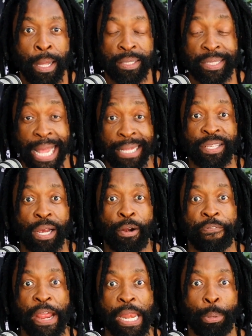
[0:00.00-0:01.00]
Stands are
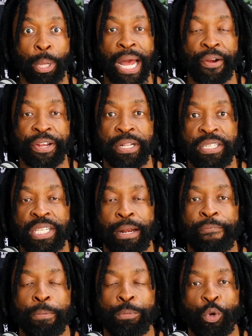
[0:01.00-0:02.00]
available currently
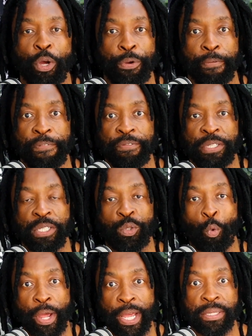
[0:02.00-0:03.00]
starting from 250
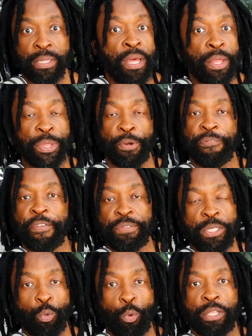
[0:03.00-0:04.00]
squares,
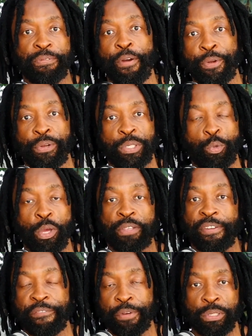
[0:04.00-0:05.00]
350 squares, 400 squares,
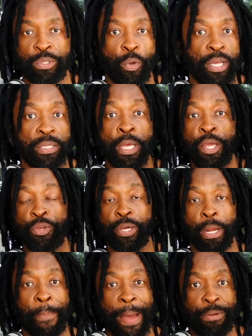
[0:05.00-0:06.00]
500 squares. You
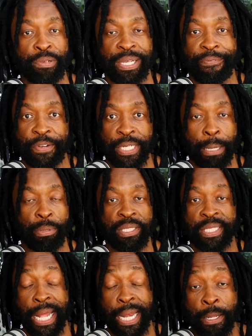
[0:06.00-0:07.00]
can buy yourself a double
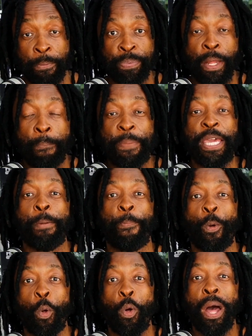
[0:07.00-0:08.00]
stand.
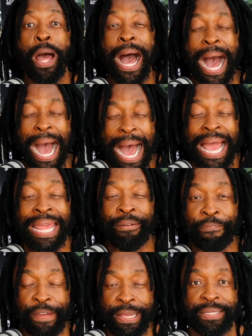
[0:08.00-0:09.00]
People are
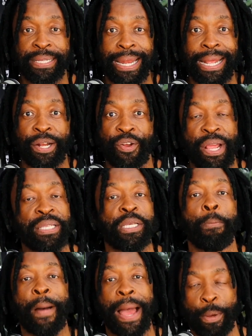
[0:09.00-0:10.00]
investing like crazy
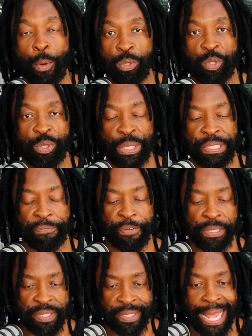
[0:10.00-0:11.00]
and buying all sorts of
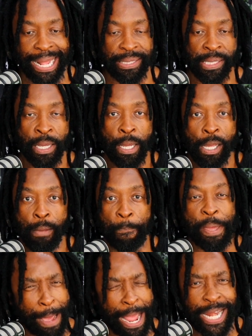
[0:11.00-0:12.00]
different stands.
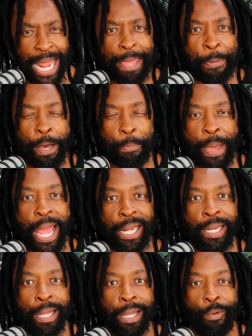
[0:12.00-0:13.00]
Be my neighbor,
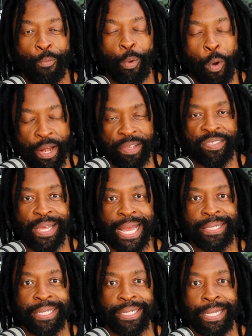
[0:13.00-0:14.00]
man. We're quite
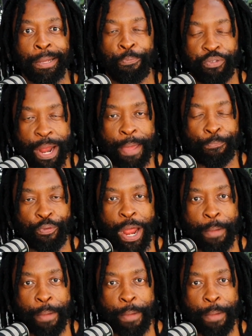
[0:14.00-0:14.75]
excited. Prime